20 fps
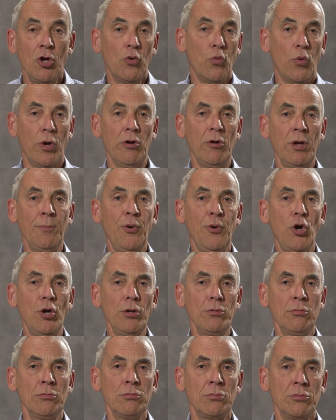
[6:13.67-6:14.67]
We're
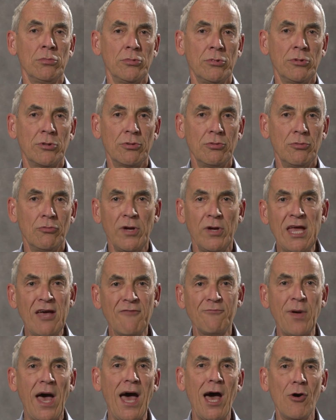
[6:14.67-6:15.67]
important, we
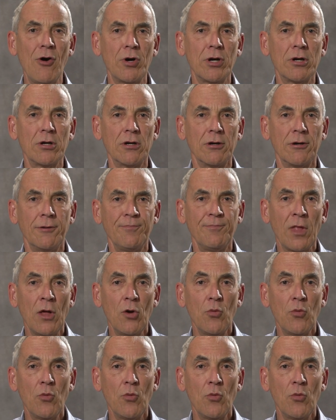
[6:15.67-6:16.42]
have power,